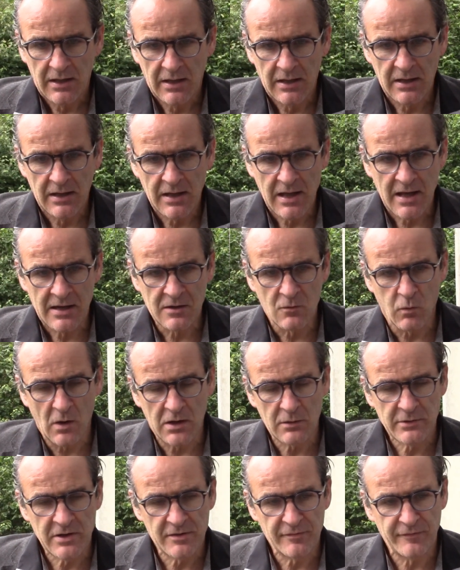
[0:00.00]
Uh, and
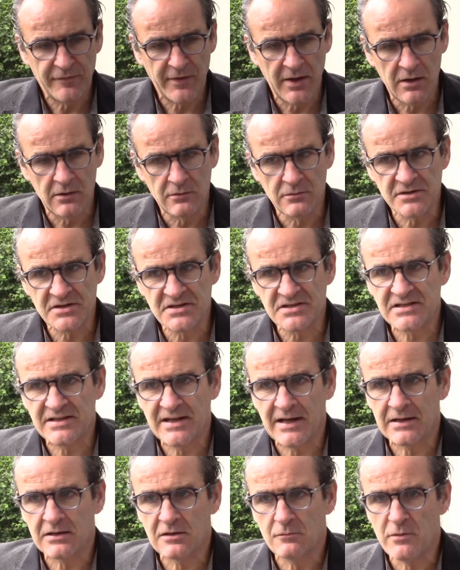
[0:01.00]
what we have found
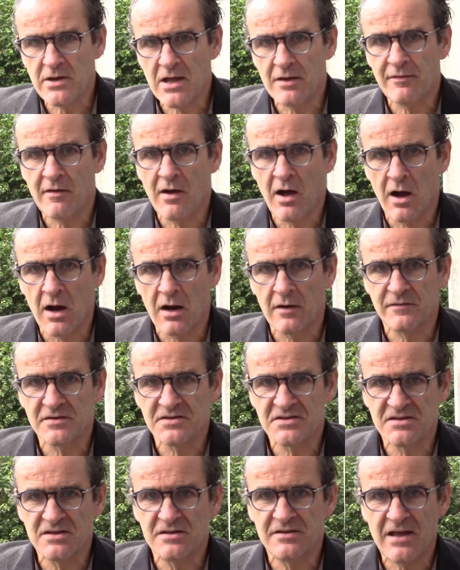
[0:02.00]
is that we have
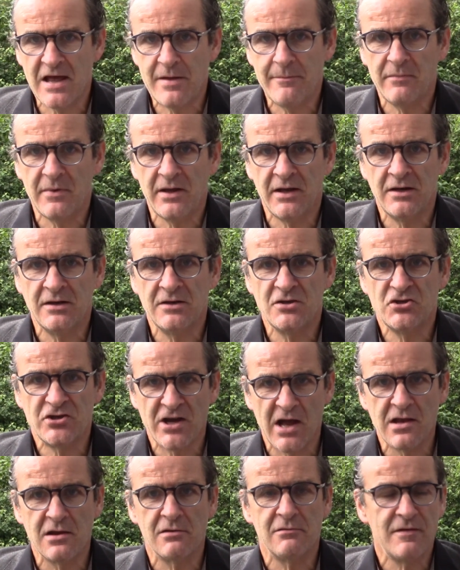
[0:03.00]
harvested them
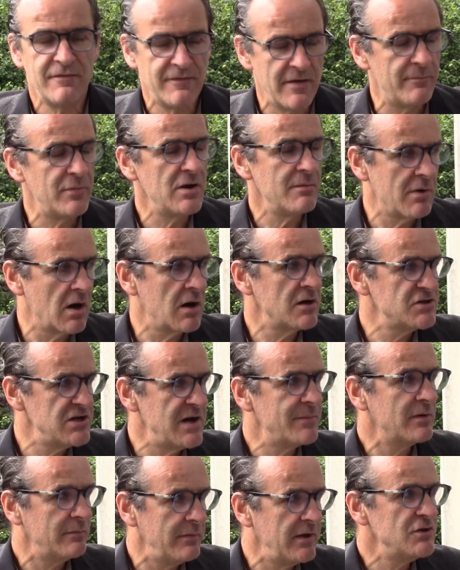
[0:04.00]
in January, February,
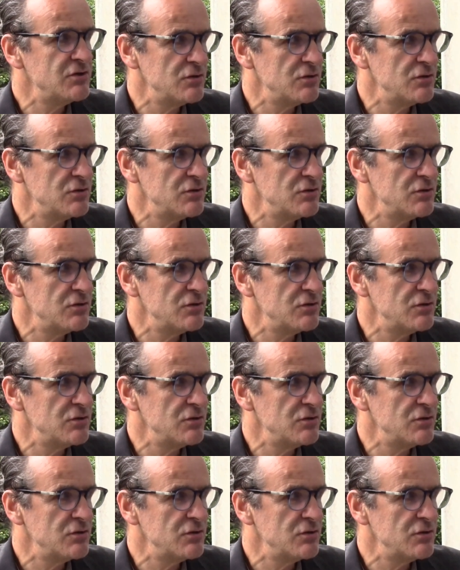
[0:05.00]
March, April,